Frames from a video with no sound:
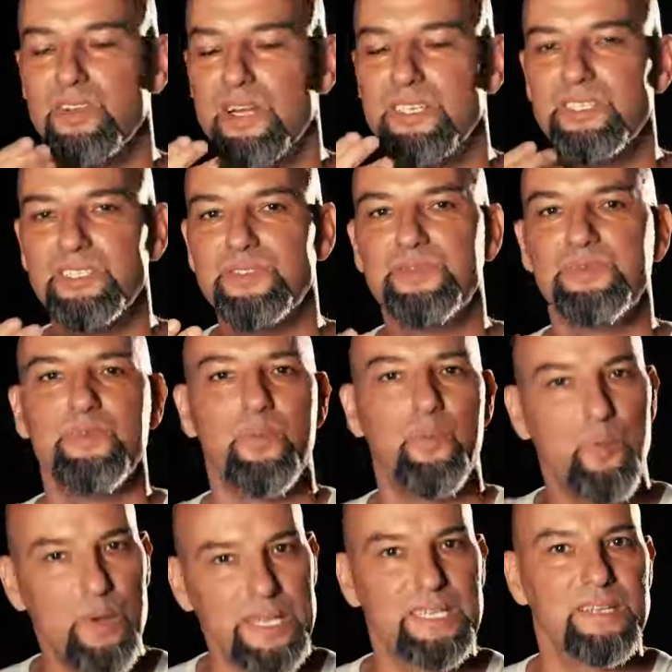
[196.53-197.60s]
I just
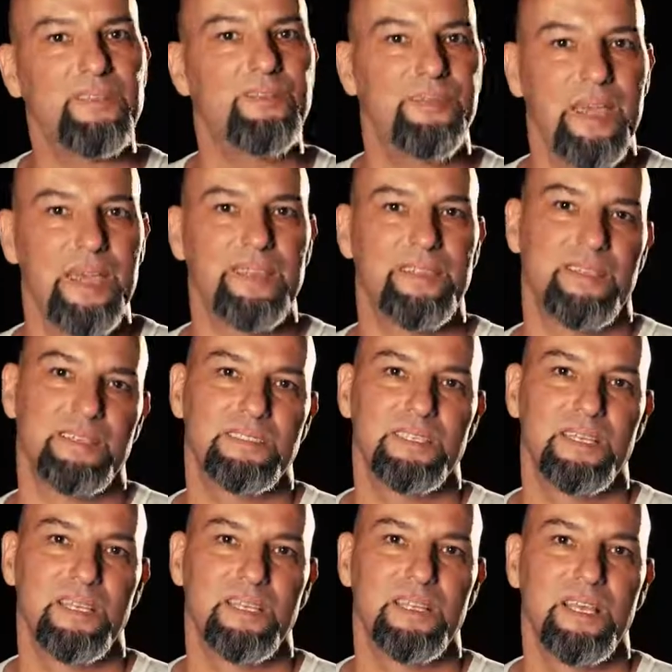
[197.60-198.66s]
went in faith. I
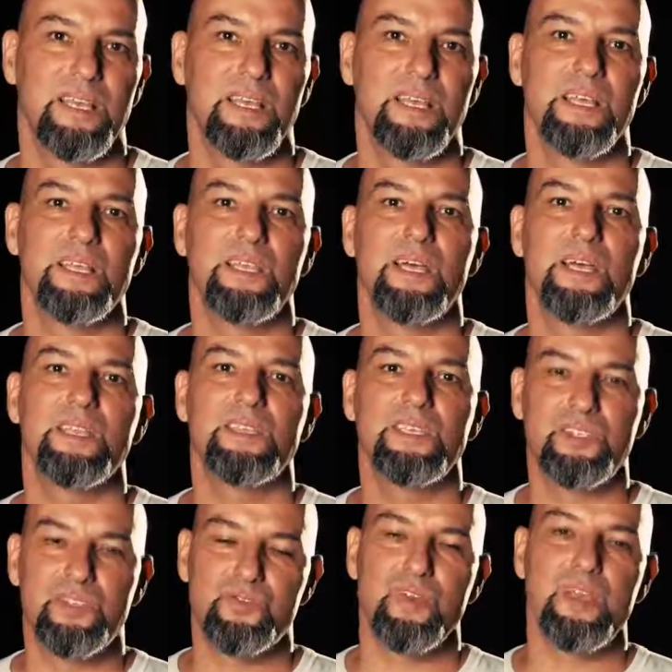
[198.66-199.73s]
said,
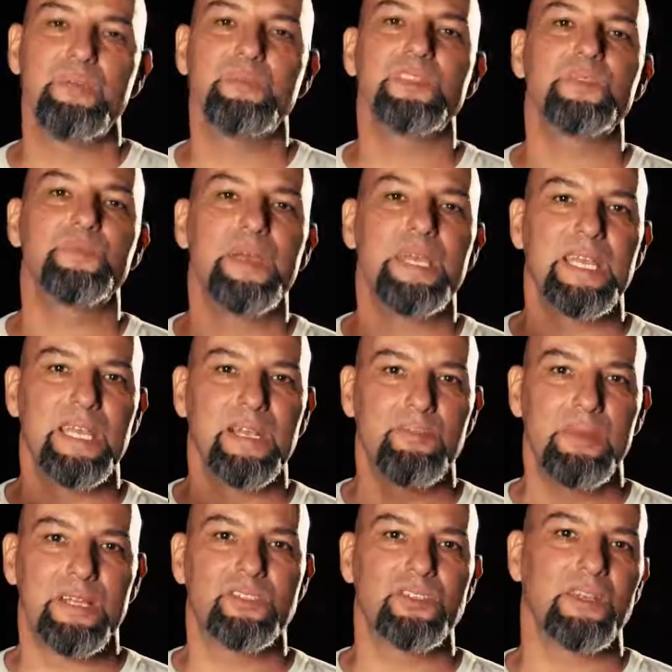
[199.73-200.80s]
"This dream is speaking
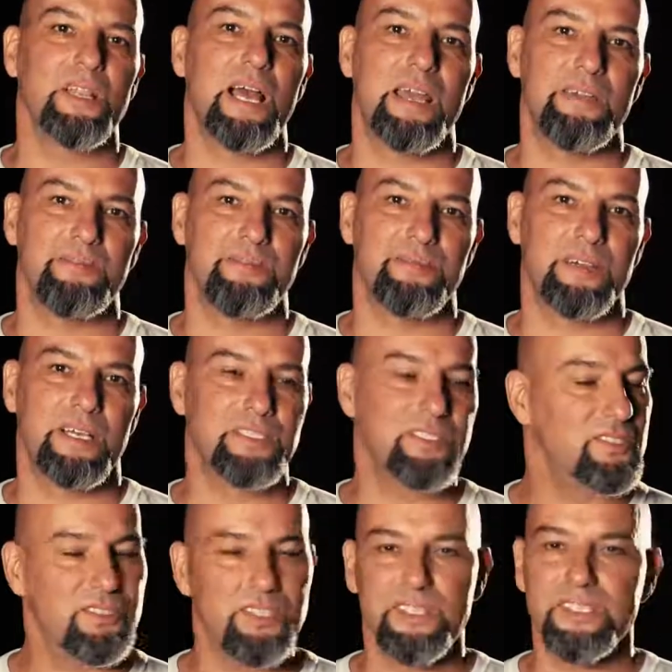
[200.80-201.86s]
about your life." I
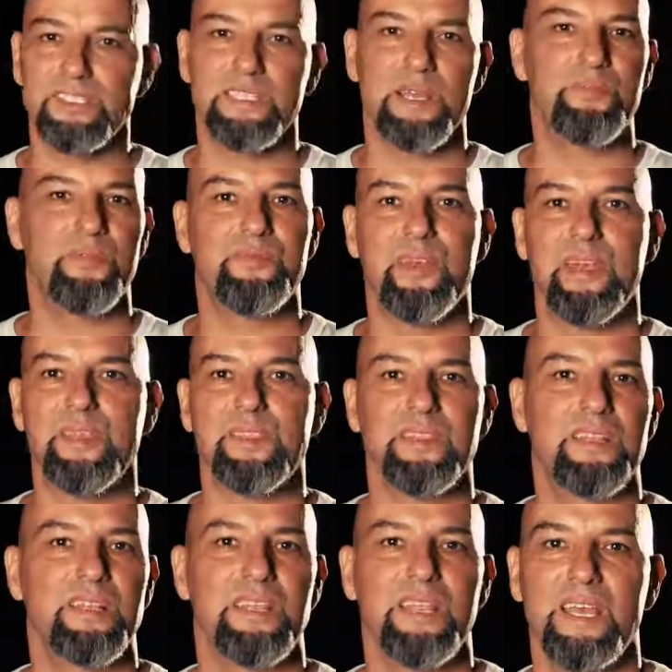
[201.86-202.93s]
just took a step of faith,
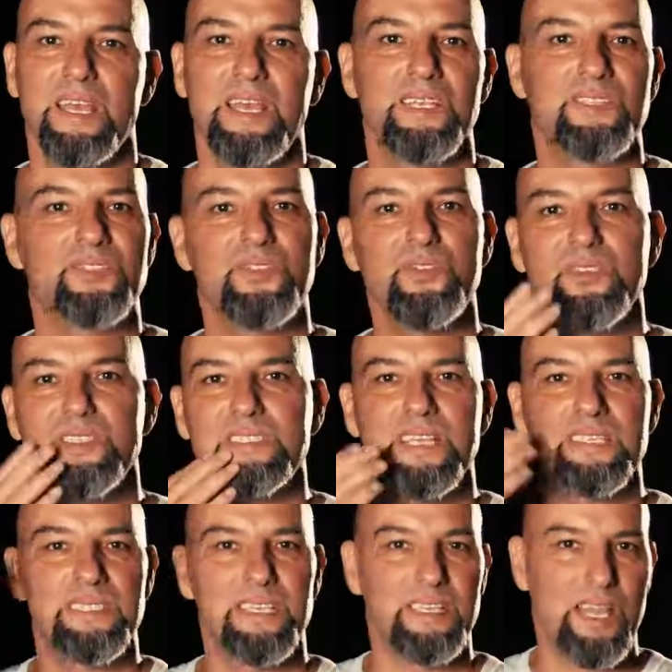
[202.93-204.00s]
and as soon as I
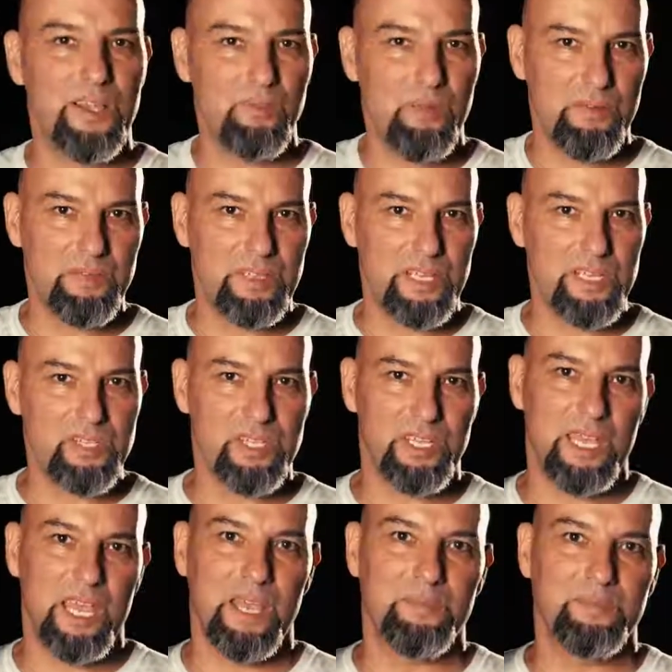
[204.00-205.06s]
said that, revelation
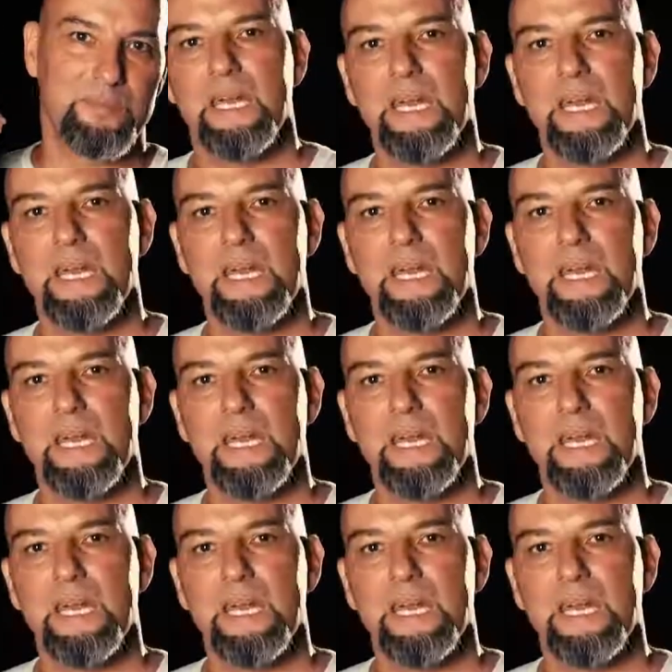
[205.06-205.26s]
came.